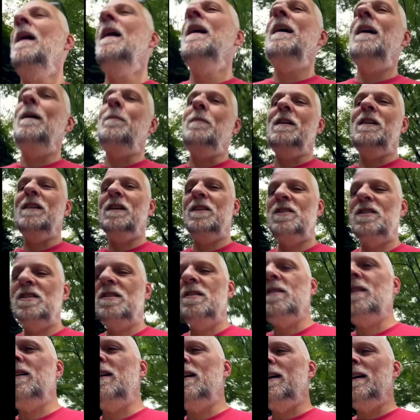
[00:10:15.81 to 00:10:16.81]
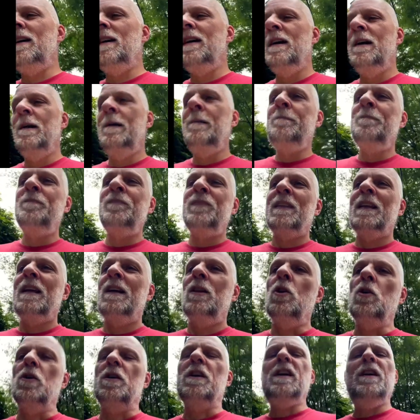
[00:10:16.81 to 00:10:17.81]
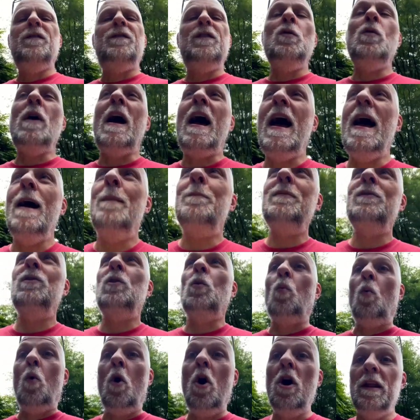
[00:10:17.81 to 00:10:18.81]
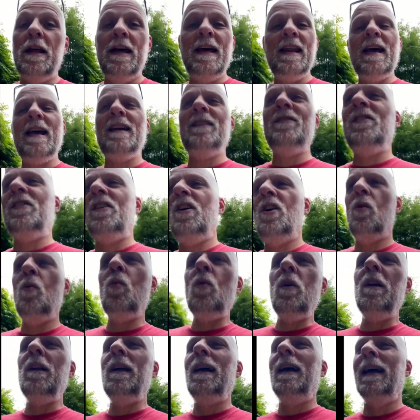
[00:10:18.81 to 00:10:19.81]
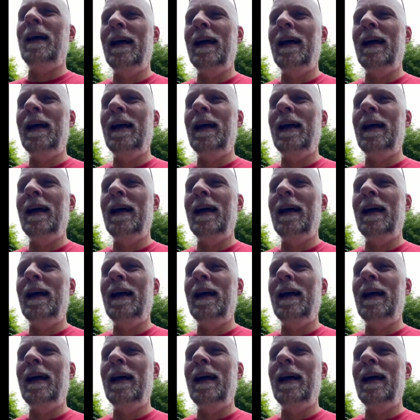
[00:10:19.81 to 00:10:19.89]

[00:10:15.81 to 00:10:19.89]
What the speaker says: I mean, unless, look, if you happen to want an accidental one,